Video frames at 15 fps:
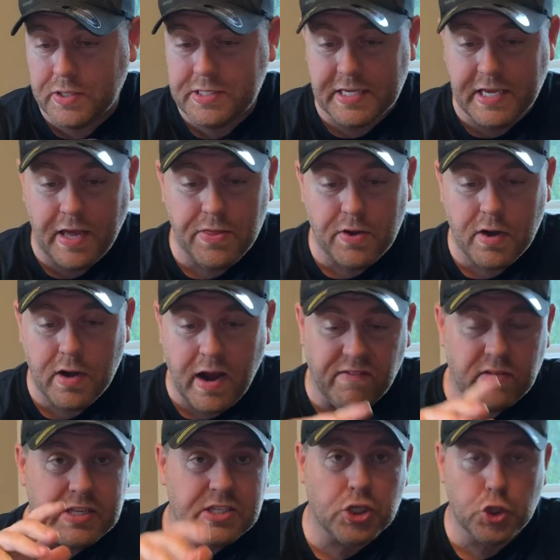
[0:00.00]
put together.
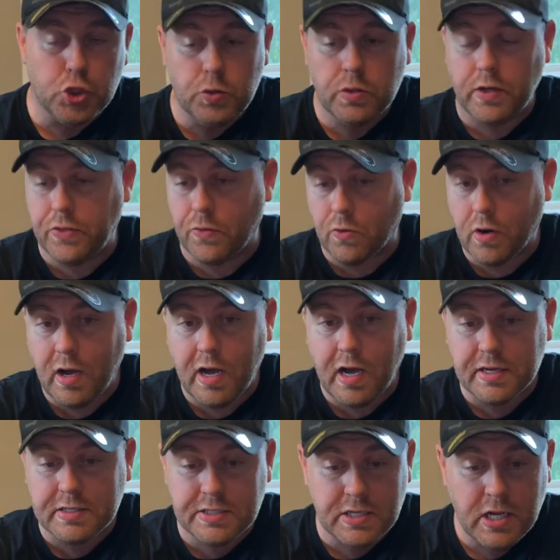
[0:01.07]
Everything's glued on the
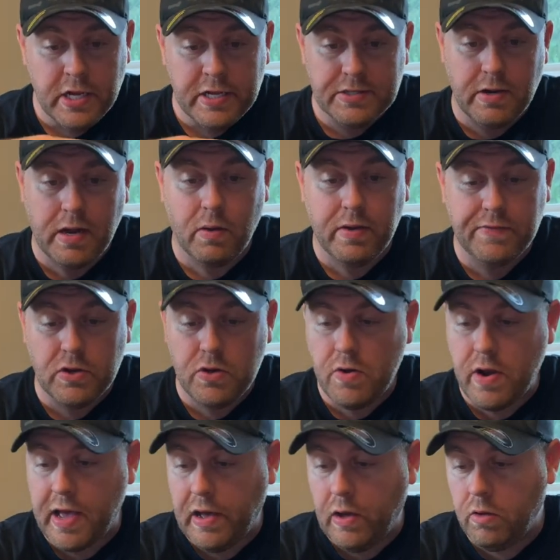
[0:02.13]
rocks. So now we have to do
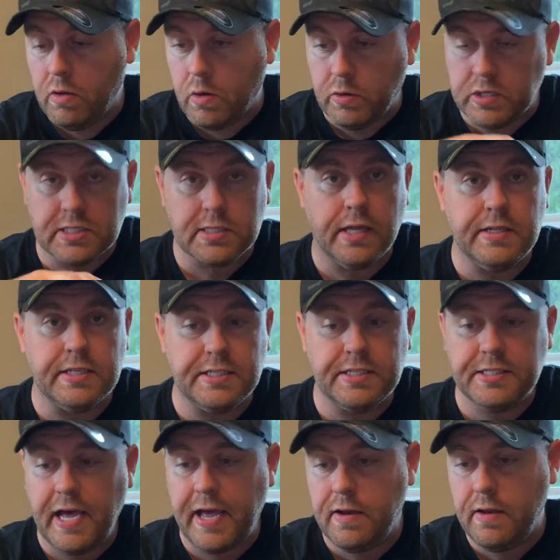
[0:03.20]
now, we're just letting this
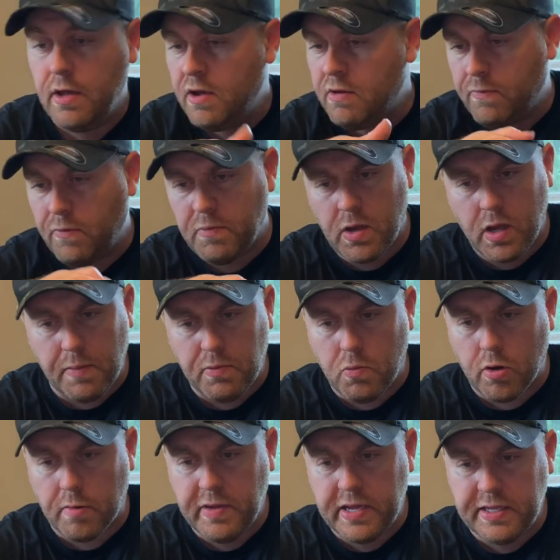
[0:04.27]
set a couple
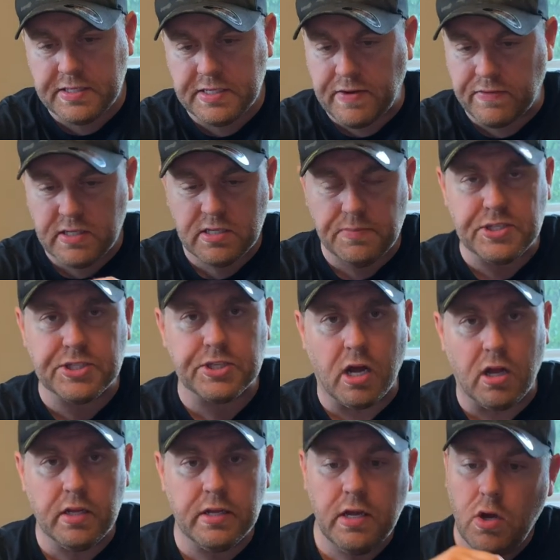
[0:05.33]
more minutes. Everything's gonna be
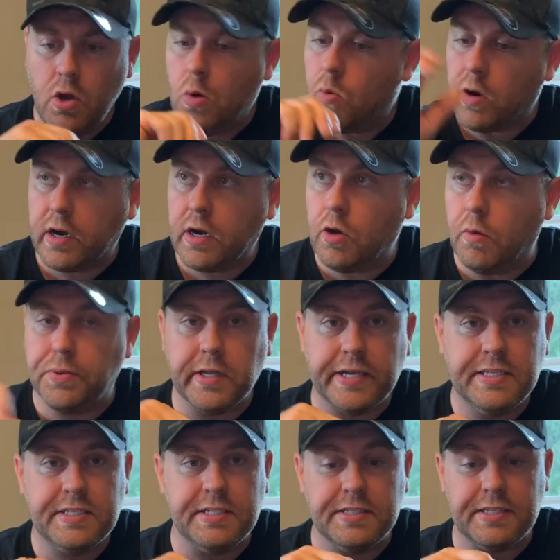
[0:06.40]
solid. We're gonna go
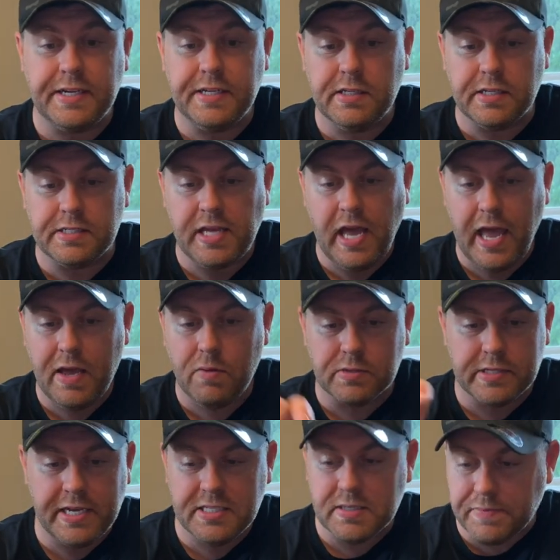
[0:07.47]
place these into the tank.
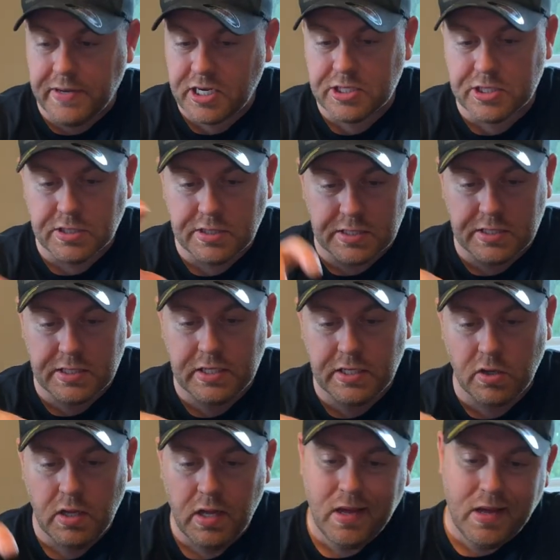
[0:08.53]
We'll take some pictures and
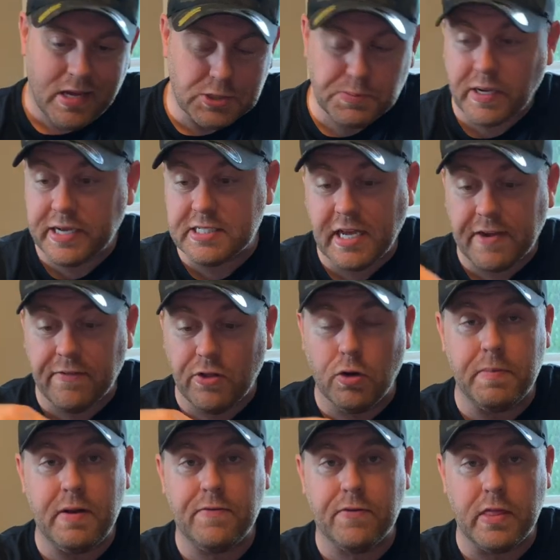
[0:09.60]
see. It's probably gonna take a
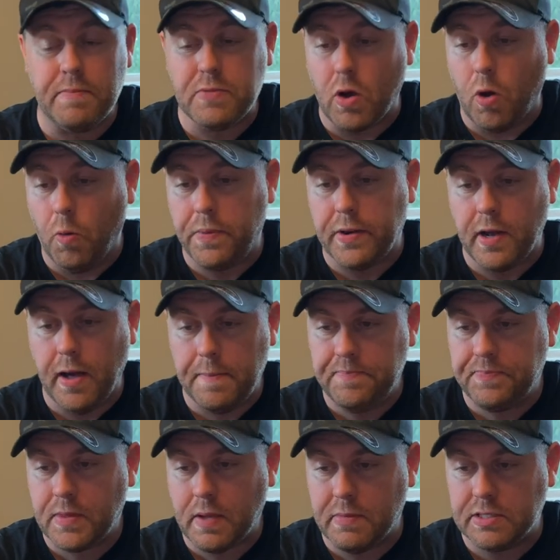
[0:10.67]
little bit for them to open
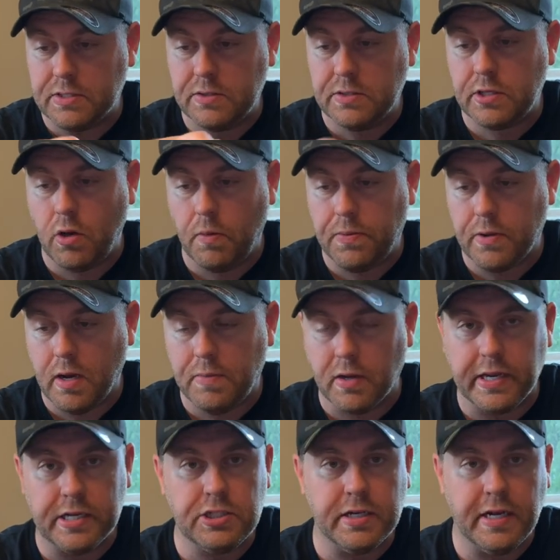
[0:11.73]
up, but as soon as they open up,
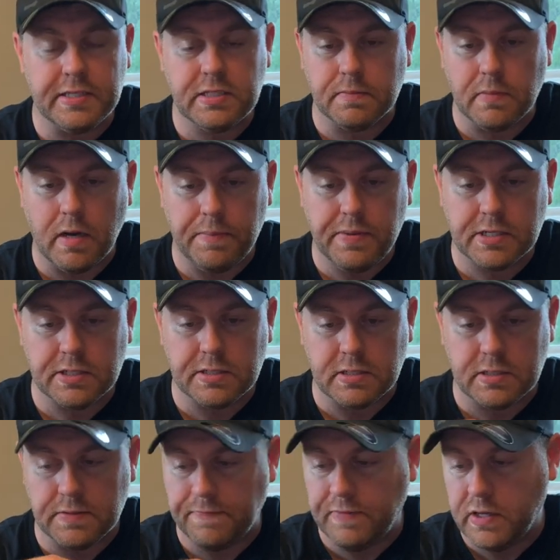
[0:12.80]
I'll get you guys some pictures
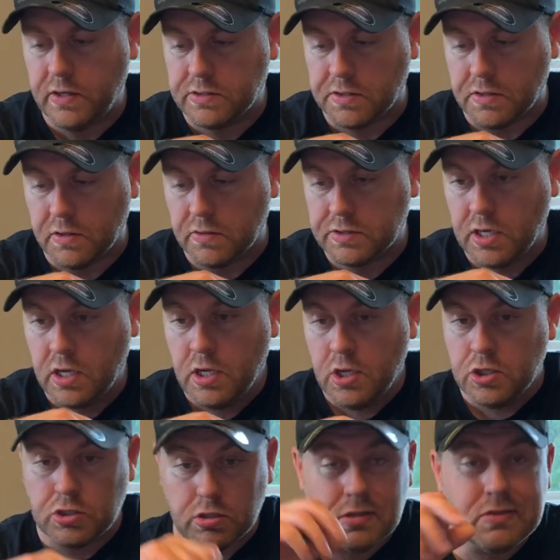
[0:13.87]
and some videos of those.
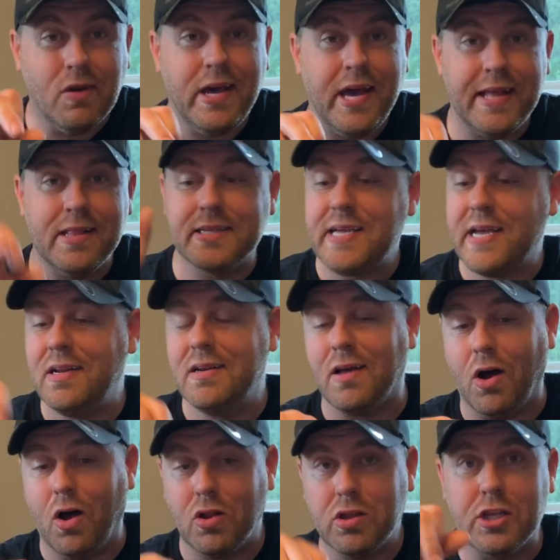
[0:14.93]
So let's go ahead, let's head into
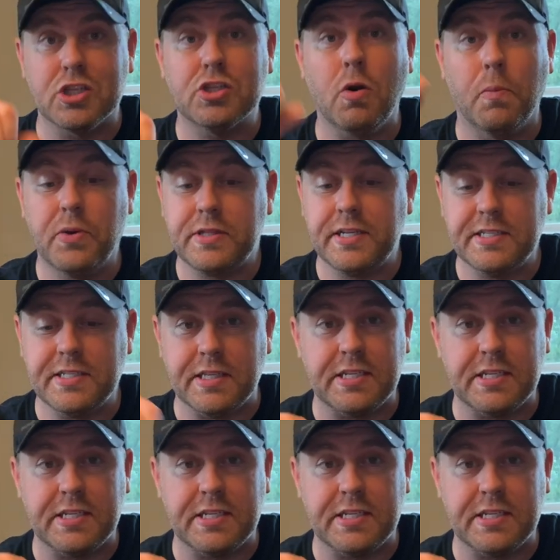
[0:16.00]
Hulk and let's go put these in.